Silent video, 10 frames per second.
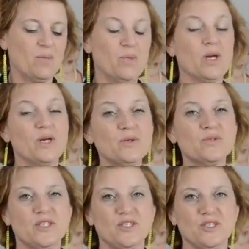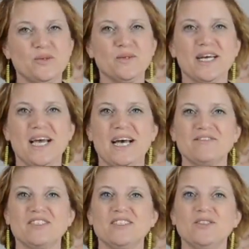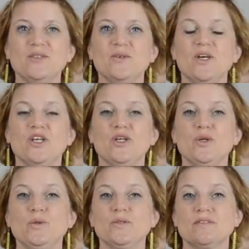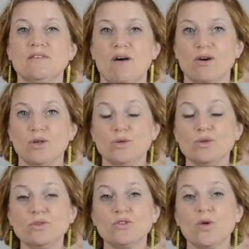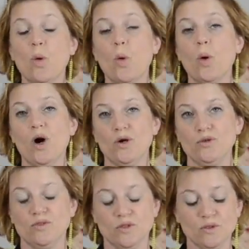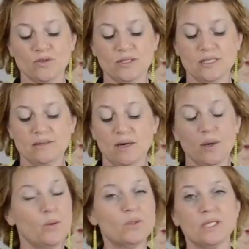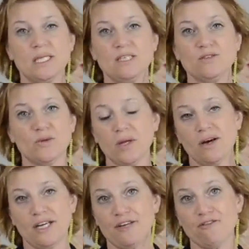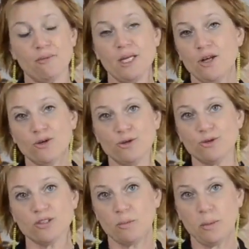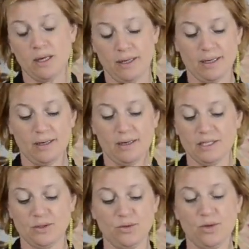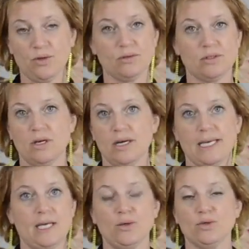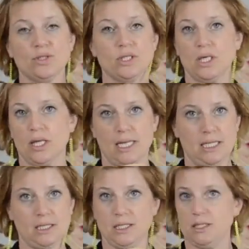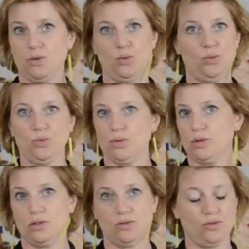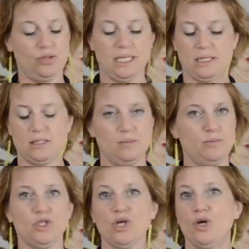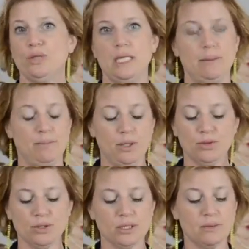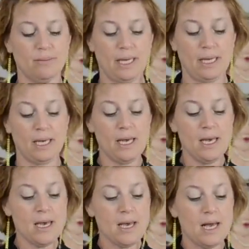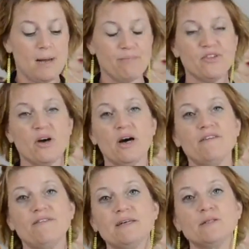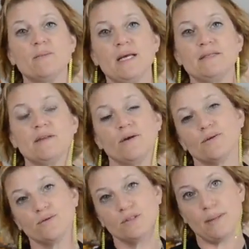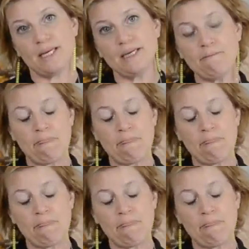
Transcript: What I also do when I have to use circles or ovals is I order these online from a local supplier. I cannot cut that, can't, that's totally beyond me. So I found a place local to me.